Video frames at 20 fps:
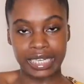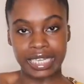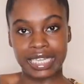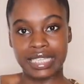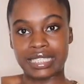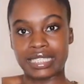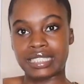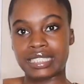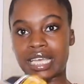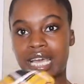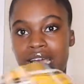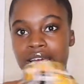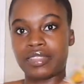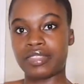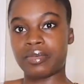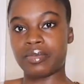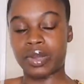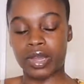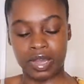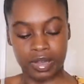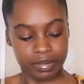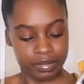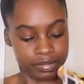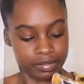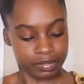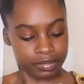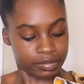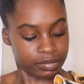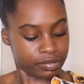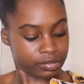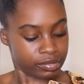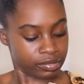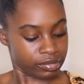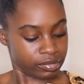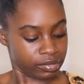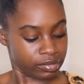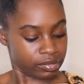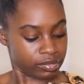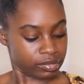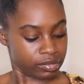it inside the bra,
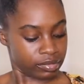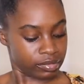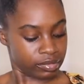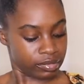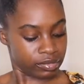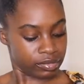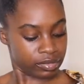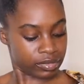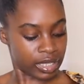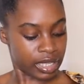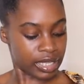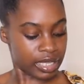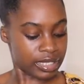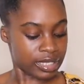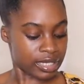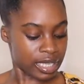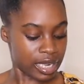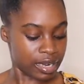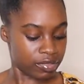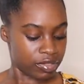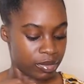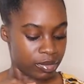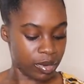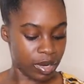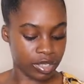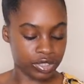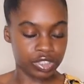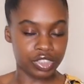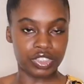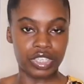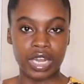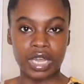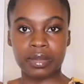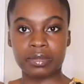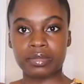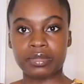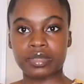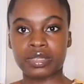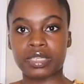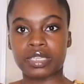like inside of the bra
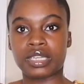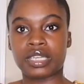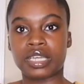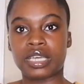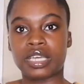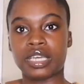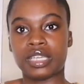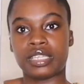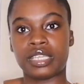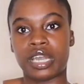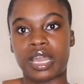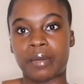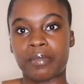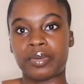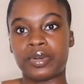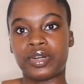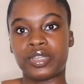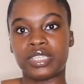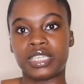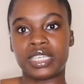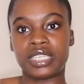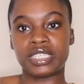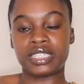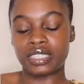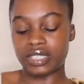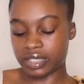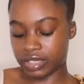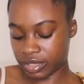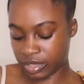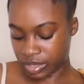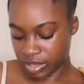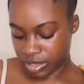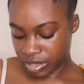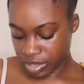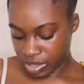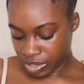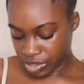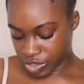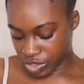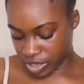strap, and then I pull it
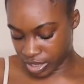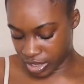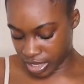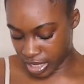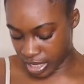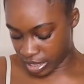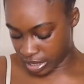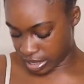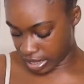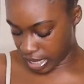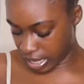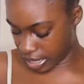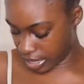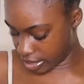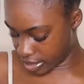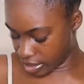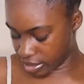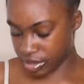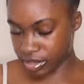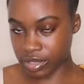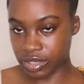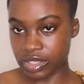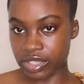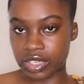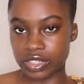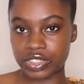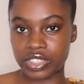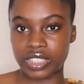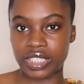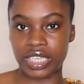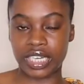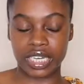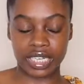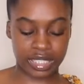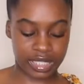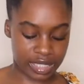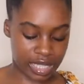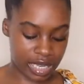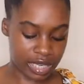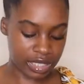just to get a tight, you know, just to get it
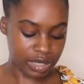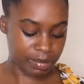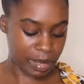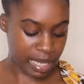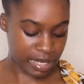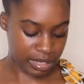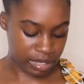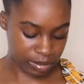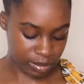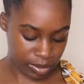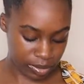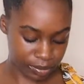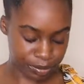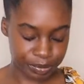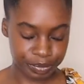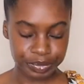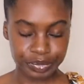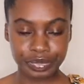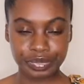as tight as possible.